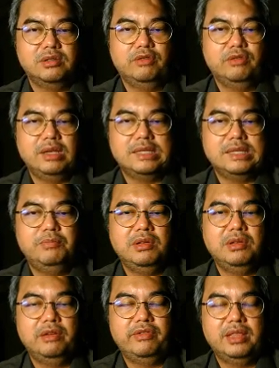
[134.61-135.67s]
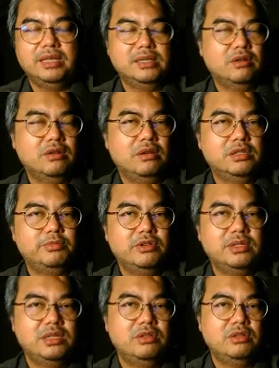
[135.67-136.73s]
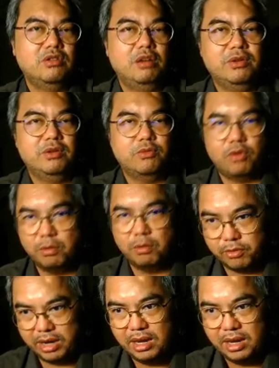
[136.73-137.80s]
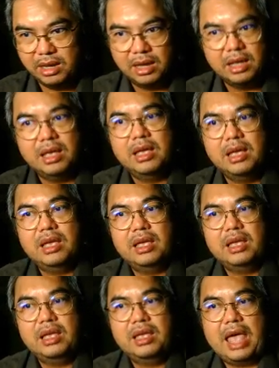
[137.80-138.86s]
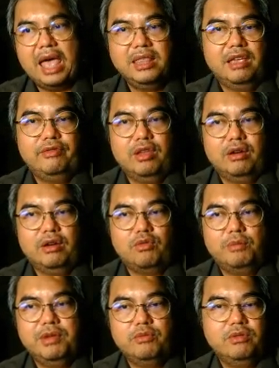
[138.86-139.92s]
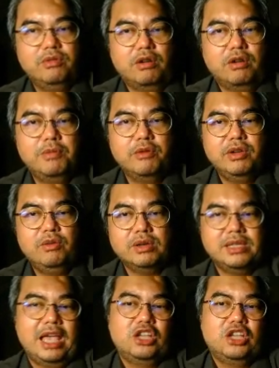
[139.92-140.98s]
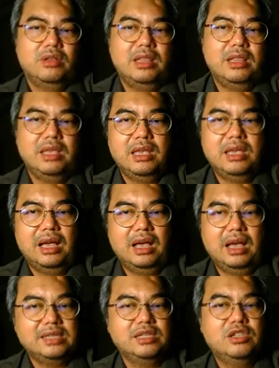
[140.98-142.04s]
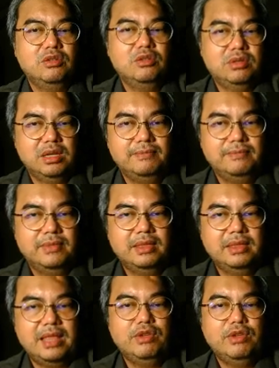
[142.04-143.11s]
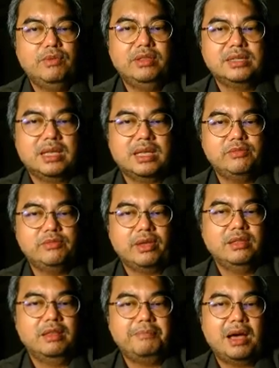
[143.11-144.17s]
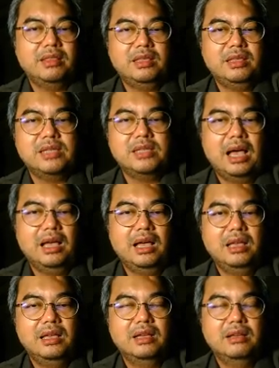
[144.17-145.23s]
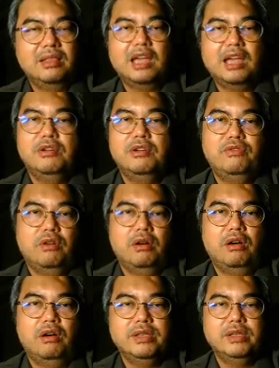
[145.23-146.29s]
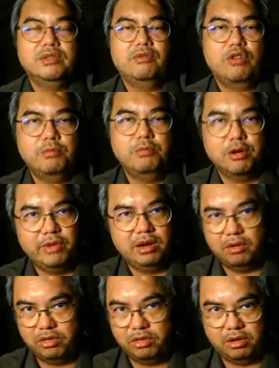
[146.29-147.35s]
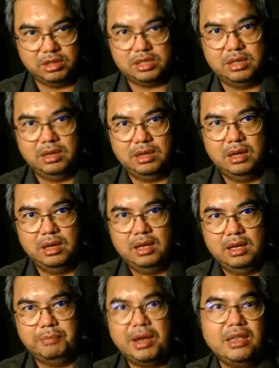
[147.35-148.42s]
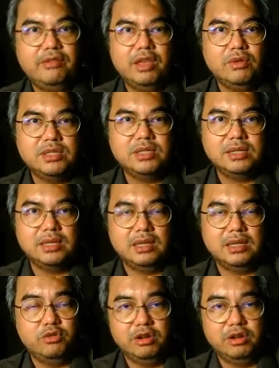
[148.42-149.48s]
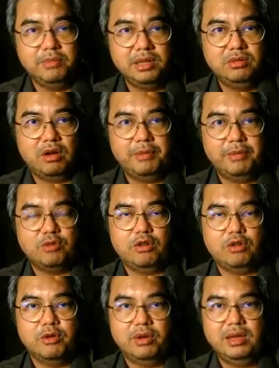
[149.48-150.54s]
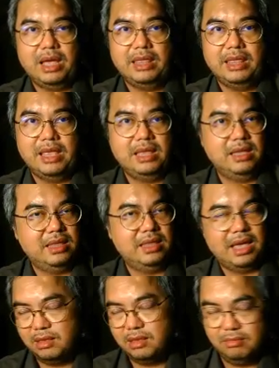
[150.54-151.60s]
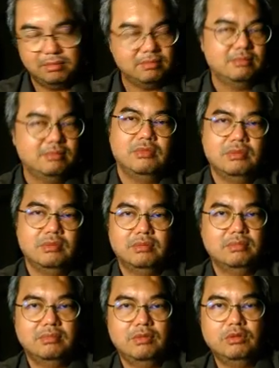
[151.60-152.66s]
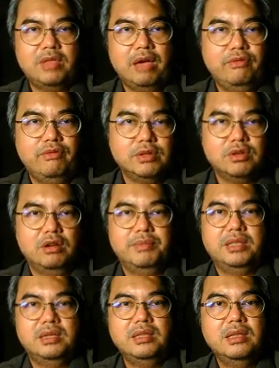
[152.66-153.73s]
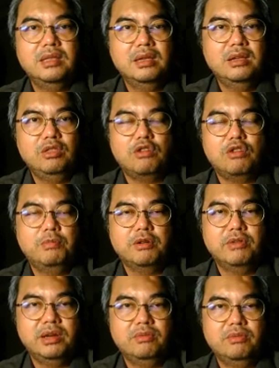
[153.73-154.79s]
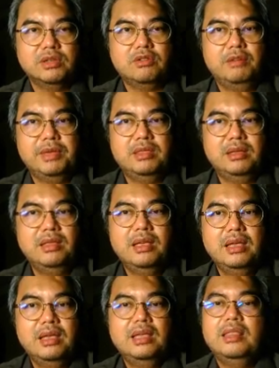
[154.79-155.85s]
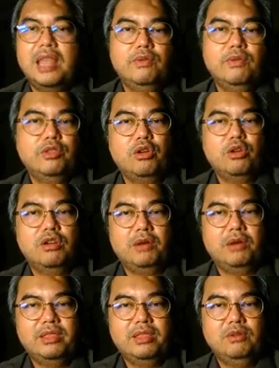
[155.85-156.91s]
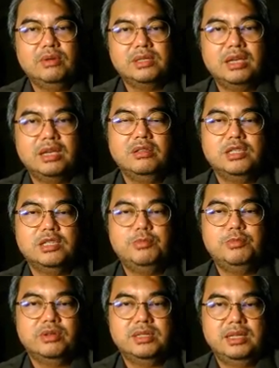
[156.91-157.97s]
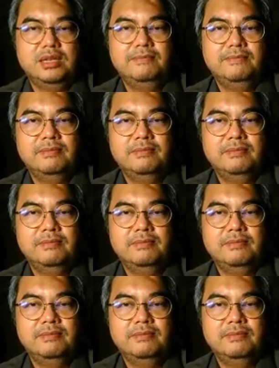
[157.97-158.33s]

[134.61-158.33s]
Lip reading: So for example, if it is a conspiracy to commit robbery, and if the robbery was actually executed, then we will discuss whether the parties are liable for offense of robbery or not. But if there was just an agreement to commit robbery, and then in the end, no theft was committed, no robbery was committed, then we will talk about whether was there conspiracy.